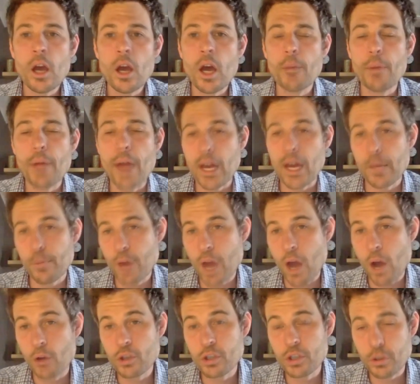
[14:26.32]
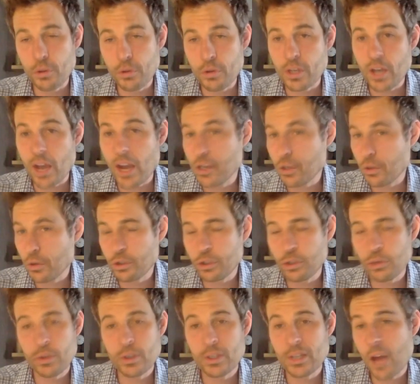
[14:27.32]
Black and brown students, high school
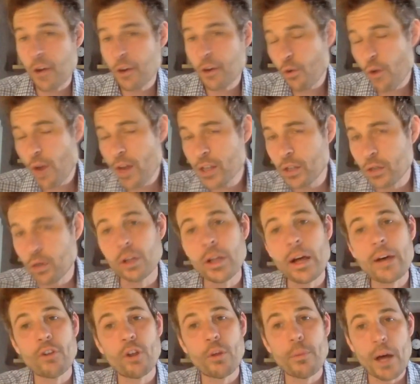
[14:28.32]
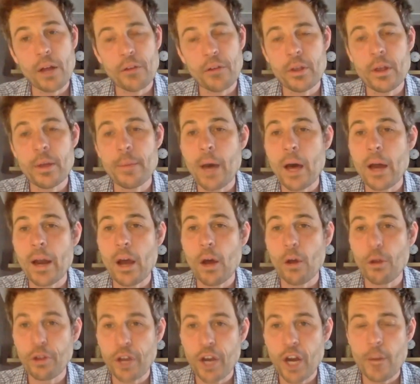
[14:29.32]
students, down to grade school level about
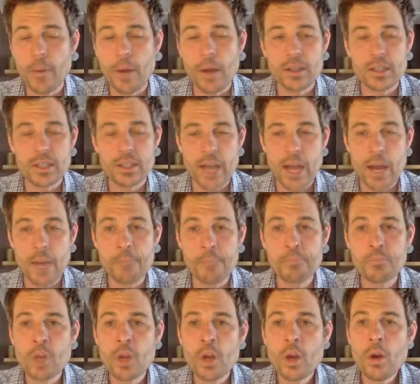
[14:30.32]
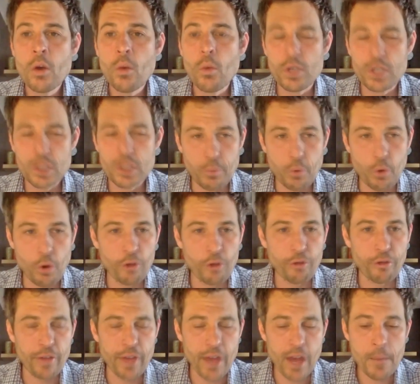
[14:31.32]
healthcare, about STEM, what's important
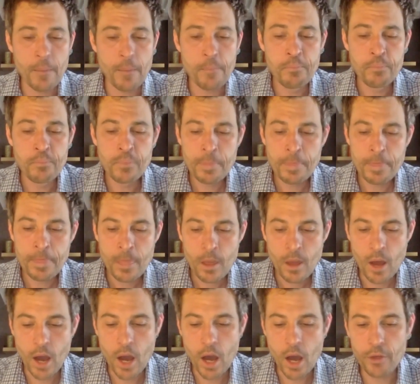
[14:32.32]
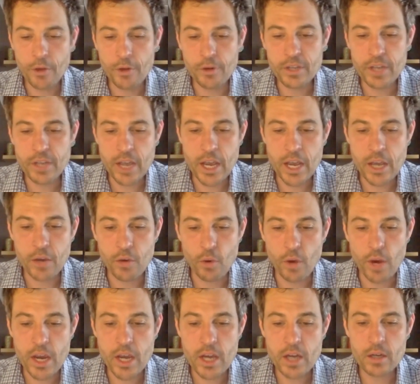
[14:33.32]
for them. There's a
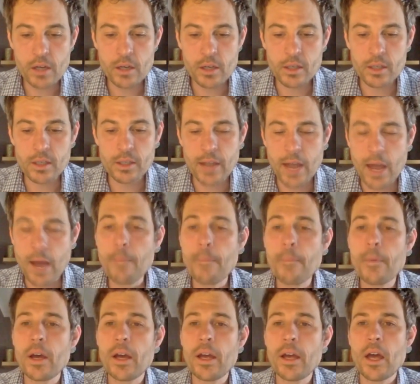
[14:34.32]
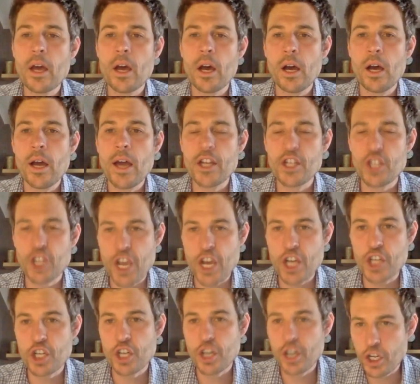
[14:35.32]
great STEM
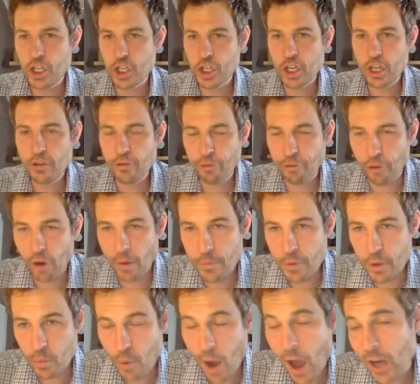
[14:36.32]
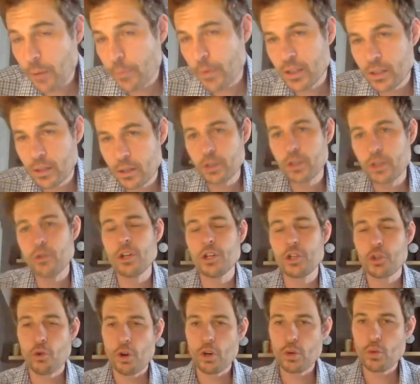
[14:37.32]
education initiative from the Rodham Institute
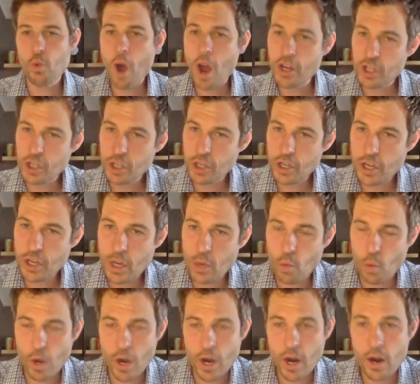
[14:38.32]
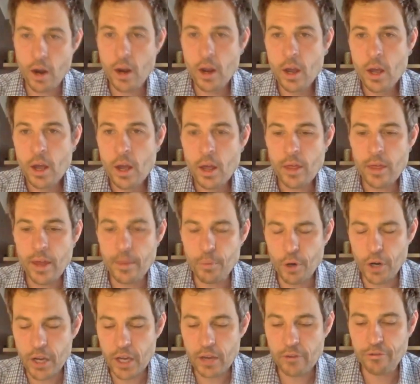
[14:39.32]
at George Washington, where they
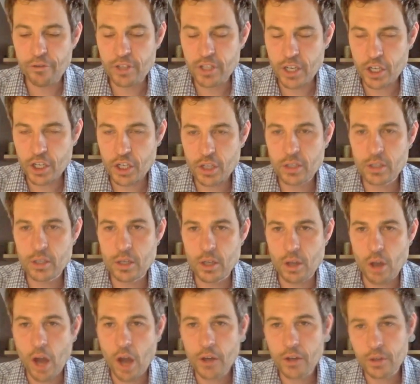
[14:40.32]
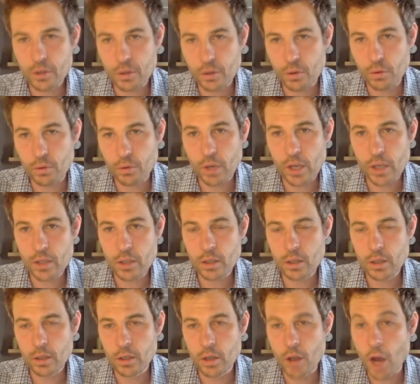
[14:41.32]
bring in physicians to talk to
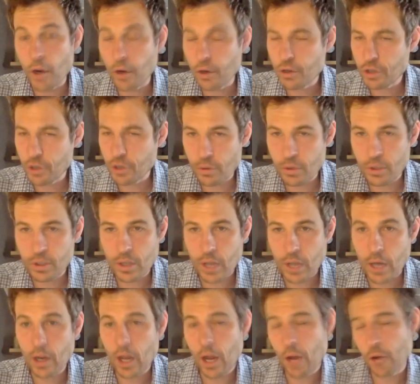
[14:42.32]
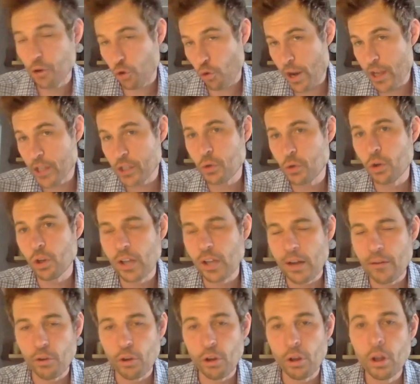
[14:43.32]
younger students down to grade school
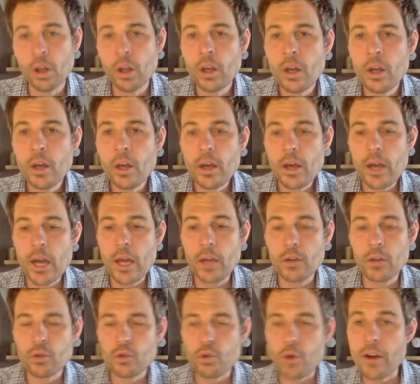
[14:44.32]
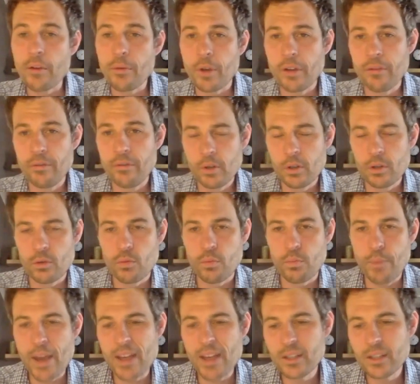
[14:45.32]
level and
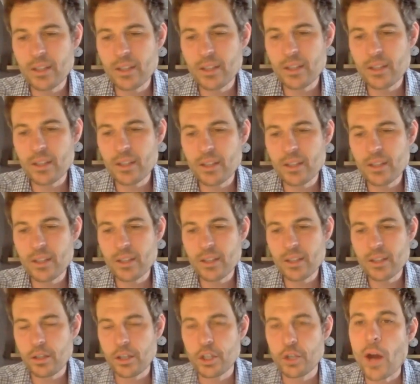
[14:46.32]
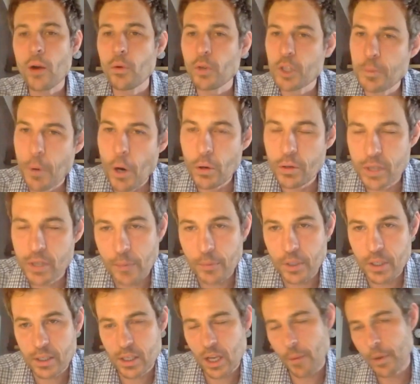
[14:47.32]
basically try to expose them to
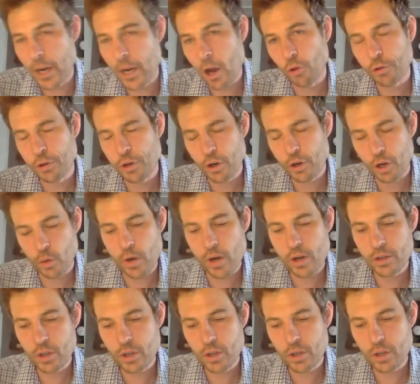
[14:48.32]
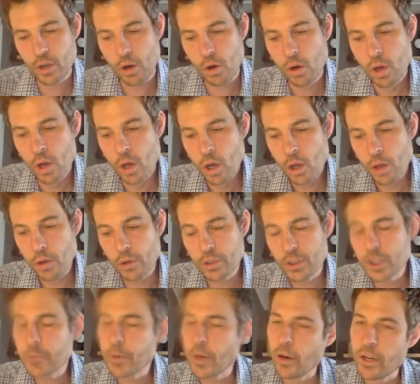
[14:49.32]
STEM and healthcare careers. So those
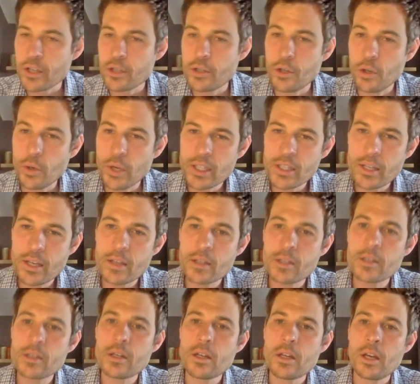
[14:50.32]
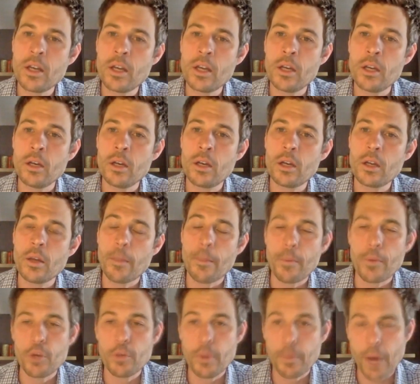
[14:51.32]
disparities do exist in the
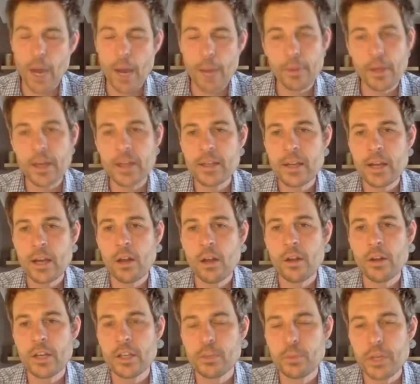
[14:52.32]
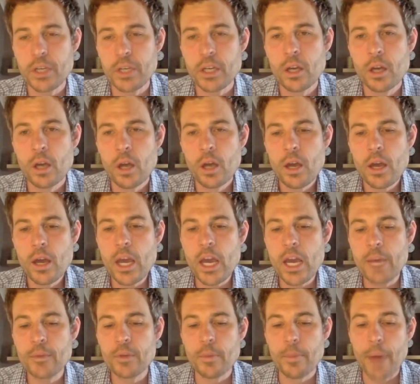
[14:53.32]
human pipeline talent as we
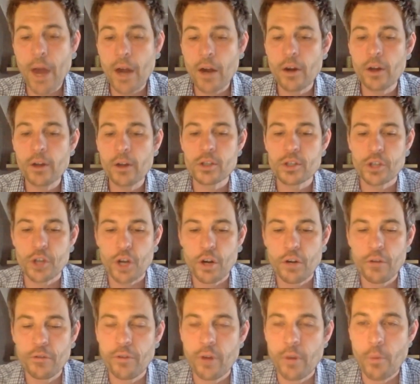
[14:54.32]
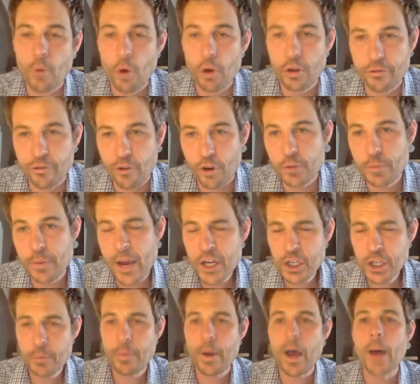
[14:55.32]
aim to better serve a more diverse
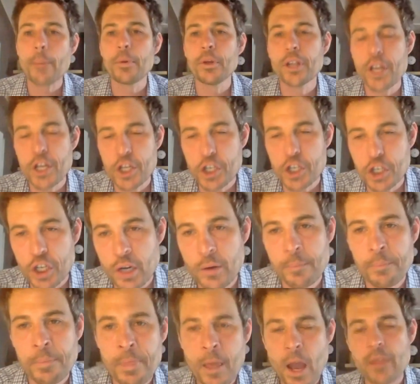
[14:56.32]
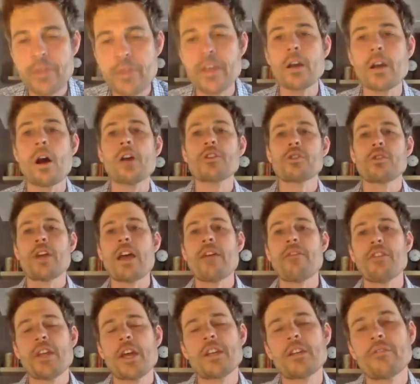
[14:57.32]
patient population. I think also
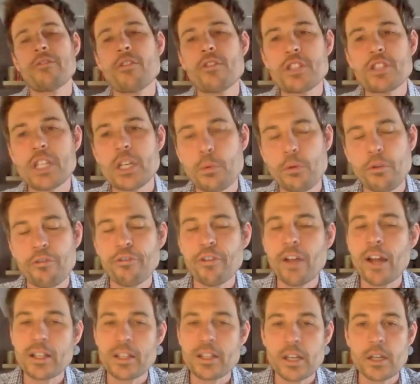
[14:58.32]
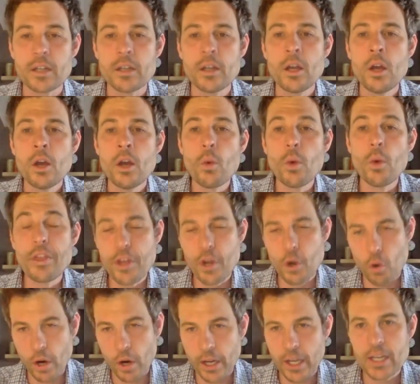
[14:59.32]
having that diversity reflected within
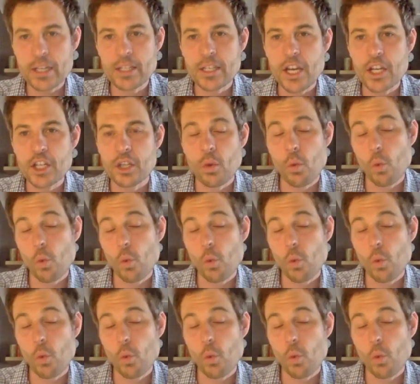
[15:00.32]
organization, the